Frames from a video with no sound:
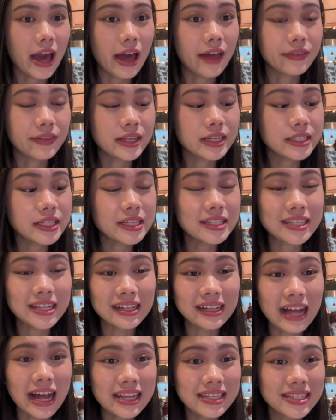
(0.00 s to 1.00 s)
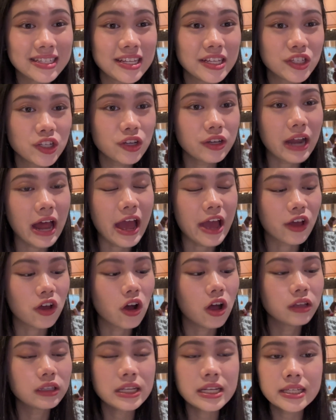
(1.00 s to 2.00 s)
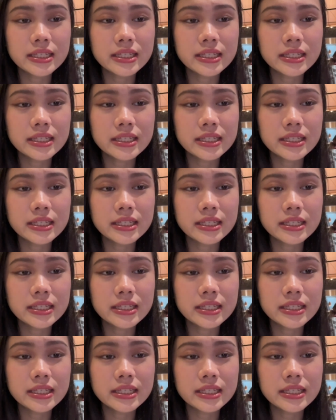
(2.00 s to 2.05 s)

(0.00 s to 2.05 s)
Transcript: And this is the last dessert I got.